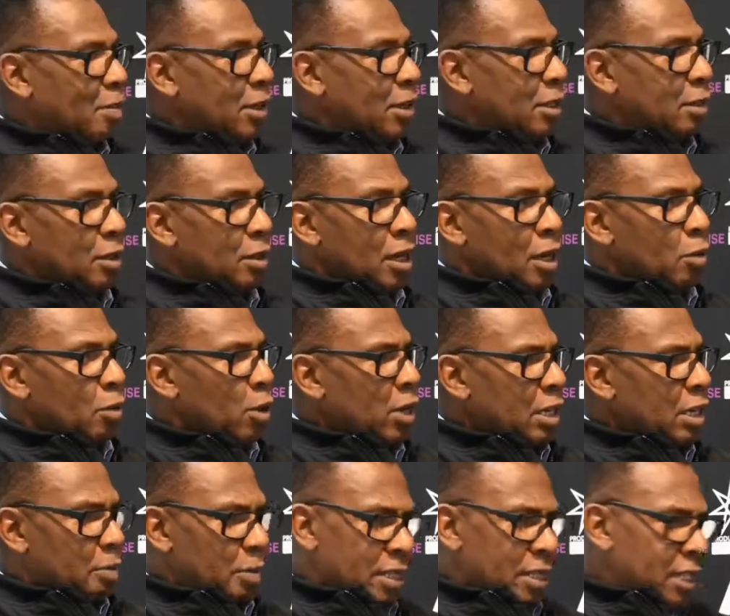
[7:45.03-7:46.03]
and what
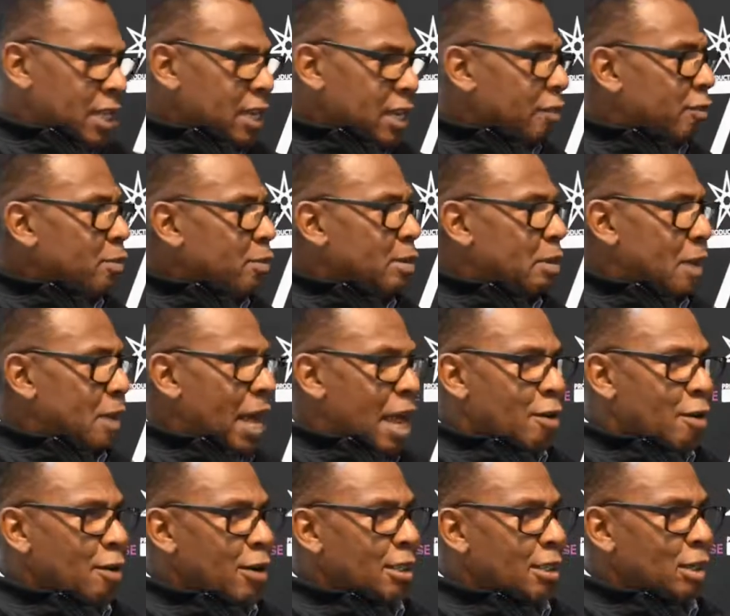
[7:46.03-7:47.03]
you perceive from your
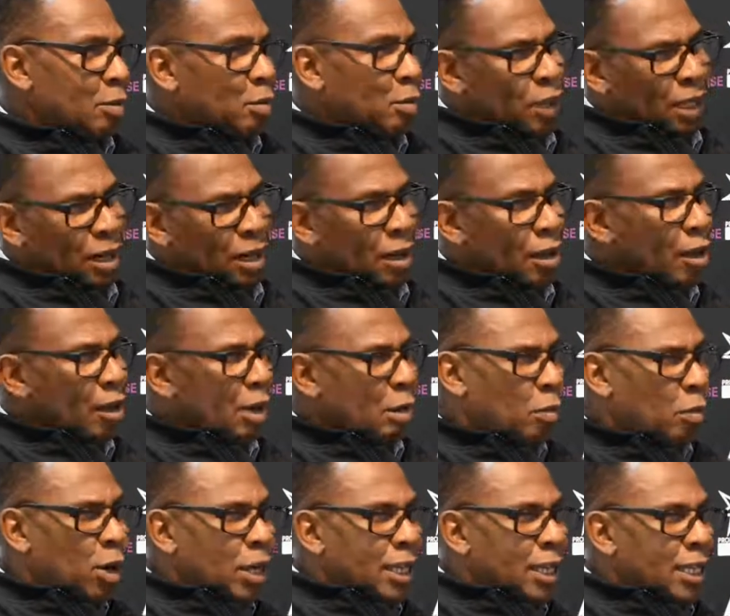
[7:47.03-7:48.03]
parents and what you learn
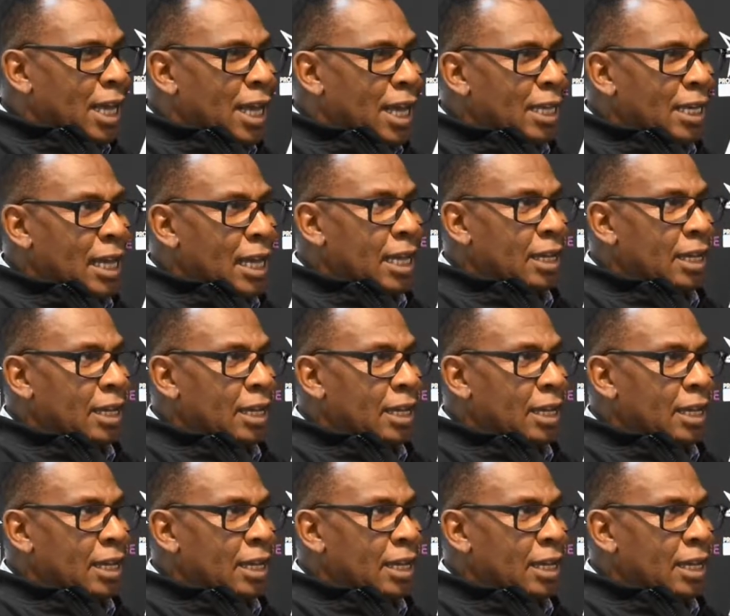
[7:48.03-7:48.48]
and what you take in.